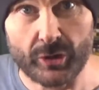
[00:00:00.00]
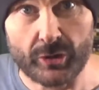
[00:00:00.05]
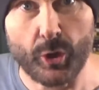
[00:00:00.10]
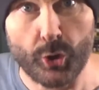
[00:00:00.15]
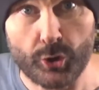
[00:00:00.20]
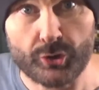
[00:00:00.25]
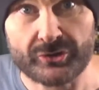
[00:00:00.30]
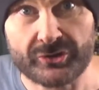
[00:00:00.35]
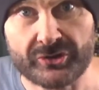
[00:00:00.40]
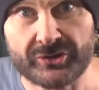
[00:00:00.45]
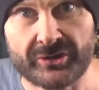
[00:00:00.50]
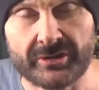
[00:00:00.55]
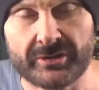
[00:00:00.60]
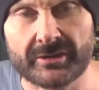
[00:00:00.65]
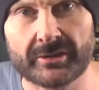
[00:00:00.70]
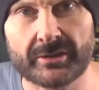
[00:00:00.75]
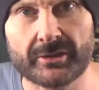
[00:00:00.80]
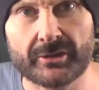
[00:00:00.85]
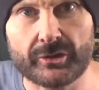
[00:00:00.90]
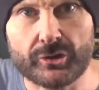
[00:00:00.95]
us,
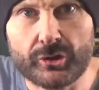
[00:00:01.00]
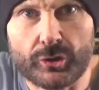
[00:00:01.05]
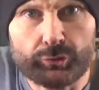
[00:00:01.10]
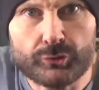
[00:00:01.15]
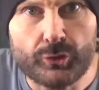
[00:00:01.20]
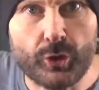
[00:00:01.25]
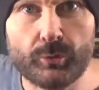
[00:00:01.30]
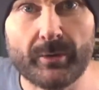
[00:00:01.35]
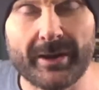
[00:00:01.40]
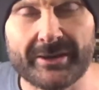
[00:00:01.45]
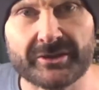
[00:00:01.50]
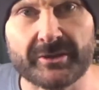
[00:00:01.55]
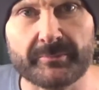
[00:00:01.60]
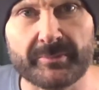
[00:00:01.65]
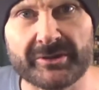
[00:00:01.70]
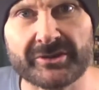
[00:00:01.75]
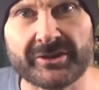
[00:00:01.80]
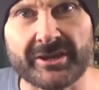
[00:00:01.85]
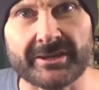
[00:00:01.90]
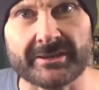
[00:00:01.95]
you're nowhere to be
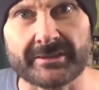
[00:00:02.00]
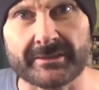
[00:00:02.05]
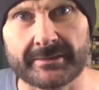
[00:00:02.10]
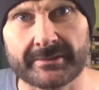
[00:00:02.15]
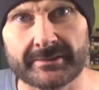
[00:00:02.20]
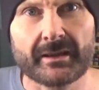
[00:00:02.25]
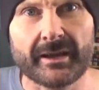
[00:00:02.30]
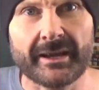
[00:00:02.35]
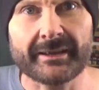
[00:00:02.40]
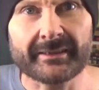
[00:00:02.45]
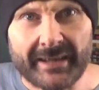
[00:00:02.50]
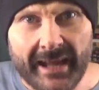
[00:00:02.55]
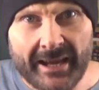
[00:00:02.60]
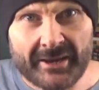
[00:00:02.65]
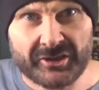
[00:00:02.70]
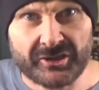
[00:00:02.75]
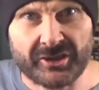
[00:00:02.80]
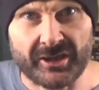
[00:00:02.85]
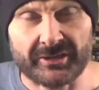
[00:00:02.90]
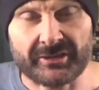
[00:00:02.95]
seen. In
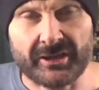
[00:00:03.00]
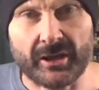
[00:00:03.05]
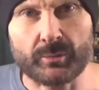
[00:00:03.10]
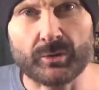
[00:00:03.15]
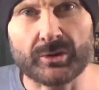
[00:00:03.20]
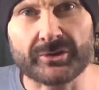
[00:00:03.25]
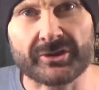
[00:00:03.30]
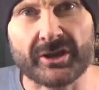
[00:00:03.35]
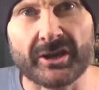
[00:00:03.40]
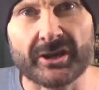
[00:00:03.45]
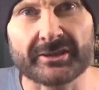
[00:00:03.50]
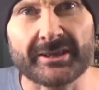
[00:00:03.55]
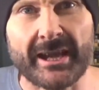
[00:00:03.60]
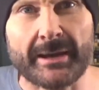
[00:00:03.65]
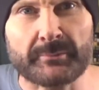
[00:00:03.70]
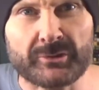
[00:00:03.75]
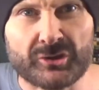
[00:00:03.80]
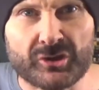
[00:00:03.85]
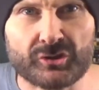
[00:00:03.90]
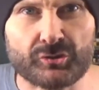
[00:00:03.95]
Leicester, there was a
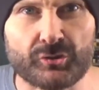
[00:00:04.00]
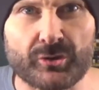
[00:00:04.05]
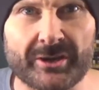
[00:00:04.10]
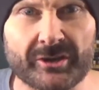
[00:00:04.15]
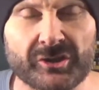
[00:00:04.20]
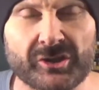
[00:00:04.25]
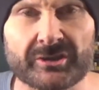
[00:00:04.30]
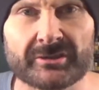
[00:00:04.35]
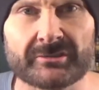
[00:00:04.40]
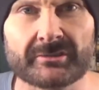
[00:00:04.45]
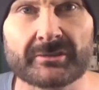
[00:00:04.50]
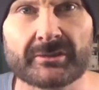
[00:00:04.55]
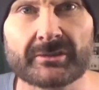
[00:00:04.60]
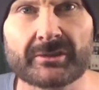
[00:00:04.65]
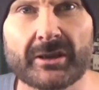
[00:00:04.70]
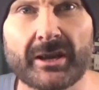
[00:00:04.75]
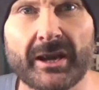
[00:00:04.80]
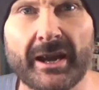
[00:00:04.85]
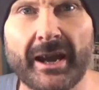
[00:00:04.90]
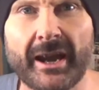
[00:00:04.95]
demonstration
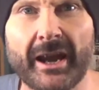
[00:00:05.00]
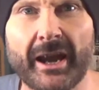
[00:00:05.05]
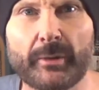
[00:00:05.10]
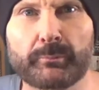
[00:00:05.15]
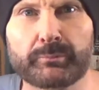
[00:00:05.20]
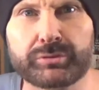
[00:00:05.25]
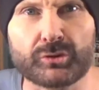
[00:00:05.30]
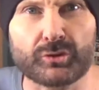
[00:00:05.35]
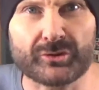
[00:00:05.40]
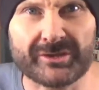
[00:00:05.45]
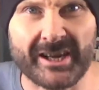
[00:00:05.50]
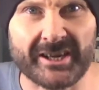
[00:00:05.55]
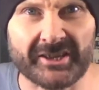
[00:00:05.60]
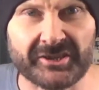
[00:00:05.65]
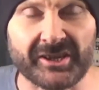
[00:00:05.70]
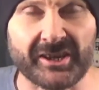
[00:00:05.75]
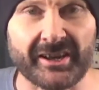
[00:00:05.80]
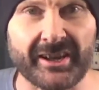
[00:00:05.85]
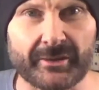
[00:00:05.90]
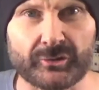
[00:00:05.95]

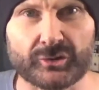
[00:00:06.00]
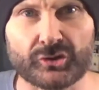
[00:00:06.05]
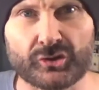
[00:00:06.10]
protesting against